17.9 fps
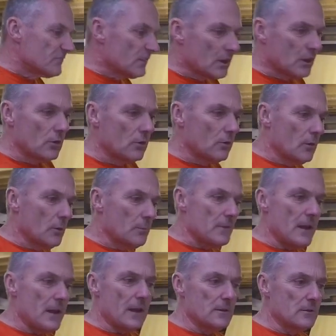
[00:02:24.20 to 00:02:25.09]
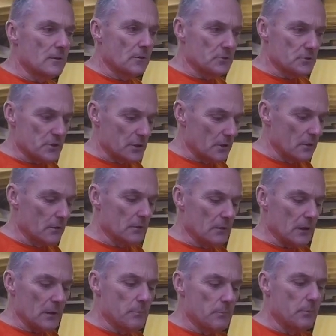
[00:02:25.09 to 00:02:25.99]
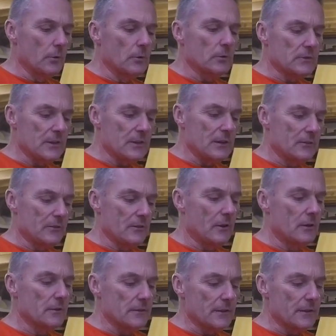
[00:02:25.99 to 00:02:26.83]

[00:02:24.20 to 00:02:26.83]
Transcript: go up there nonchalantly bolt these on